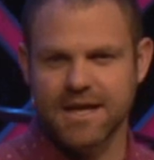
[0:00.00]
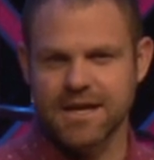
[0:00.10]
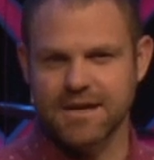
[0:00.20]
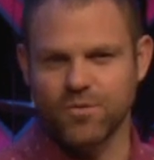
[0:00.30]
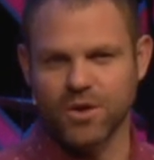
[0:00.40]

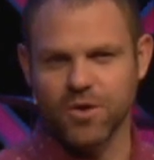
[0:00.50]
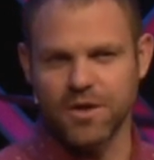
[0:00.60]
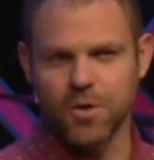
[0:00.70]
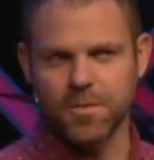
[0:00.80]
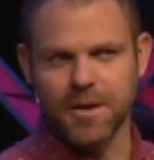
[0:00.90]
Uh, if you want to go
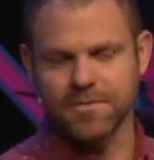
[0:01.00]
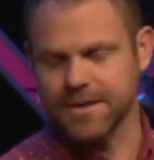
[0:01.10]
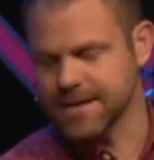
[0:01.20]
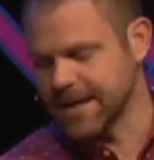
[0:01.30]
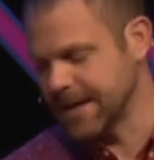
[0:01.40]
ahead and open up there,
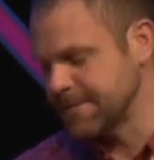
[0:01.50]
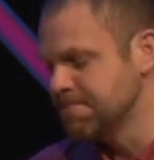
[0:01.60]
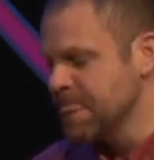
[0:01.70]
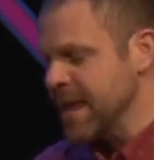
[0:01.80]
you can.